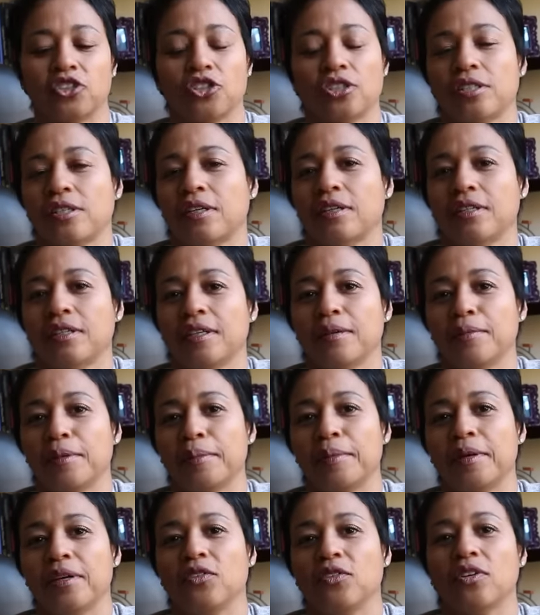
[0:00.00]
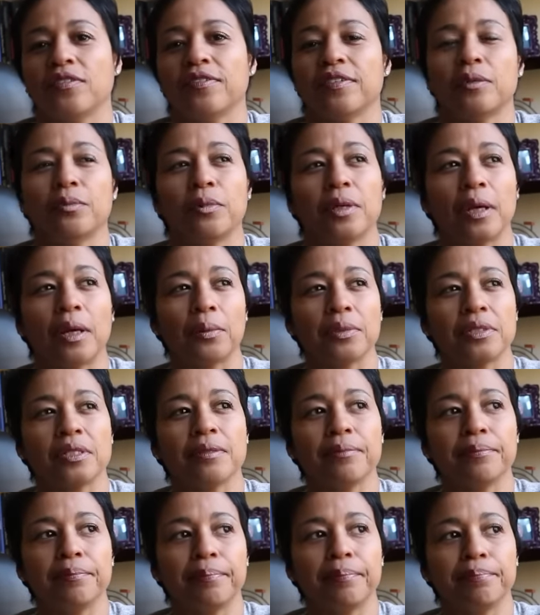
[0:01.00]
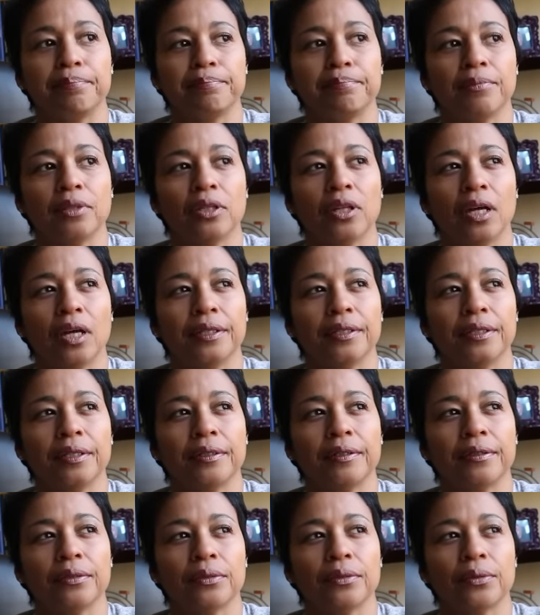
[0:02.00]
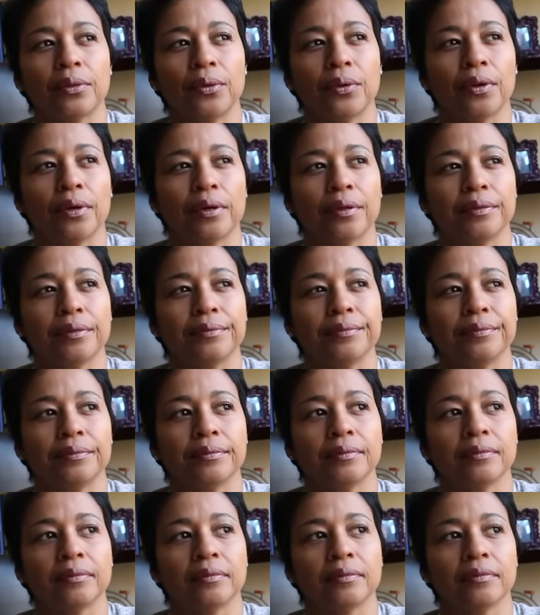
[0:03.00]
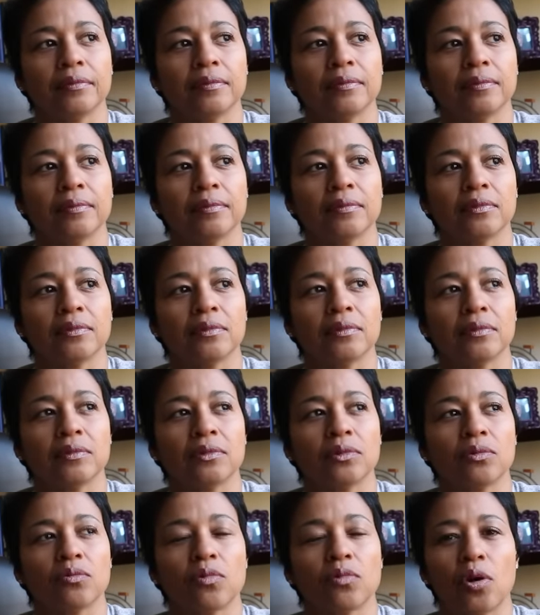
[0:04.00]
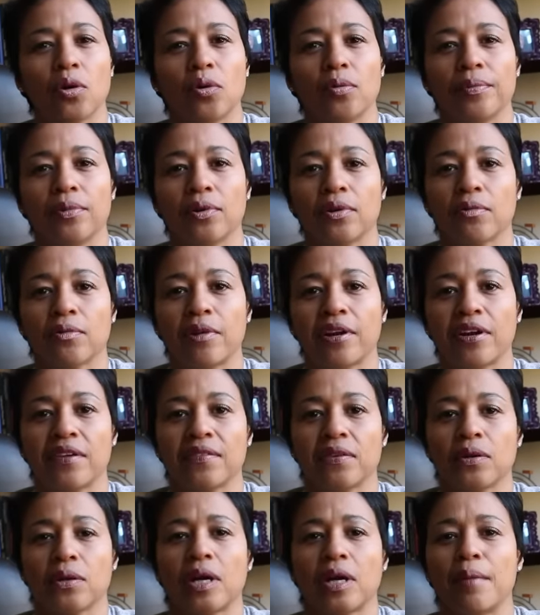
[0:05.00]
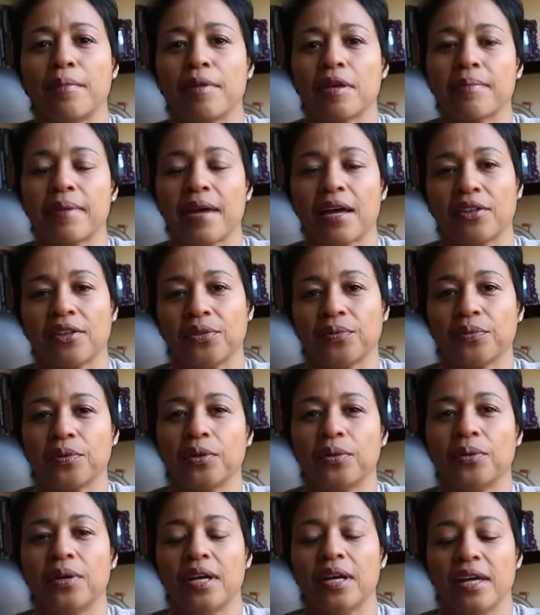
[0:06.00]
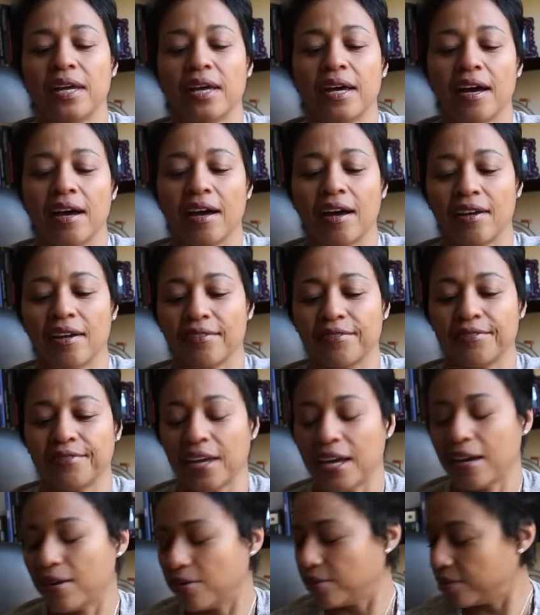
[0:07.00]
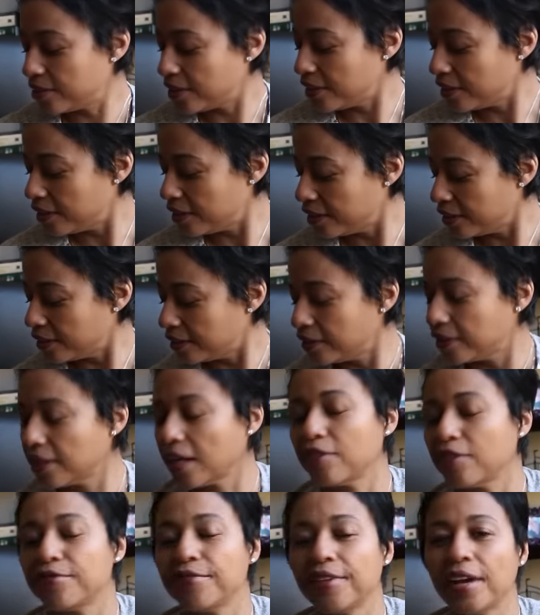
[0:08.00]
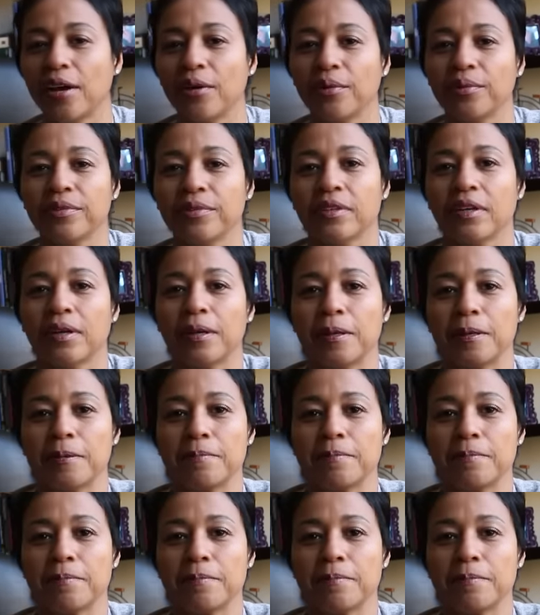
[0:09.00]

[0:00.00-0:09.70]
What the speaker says: just couldn't get my mind off it. And when I was in London or Rome or wherever coming back through, I found it's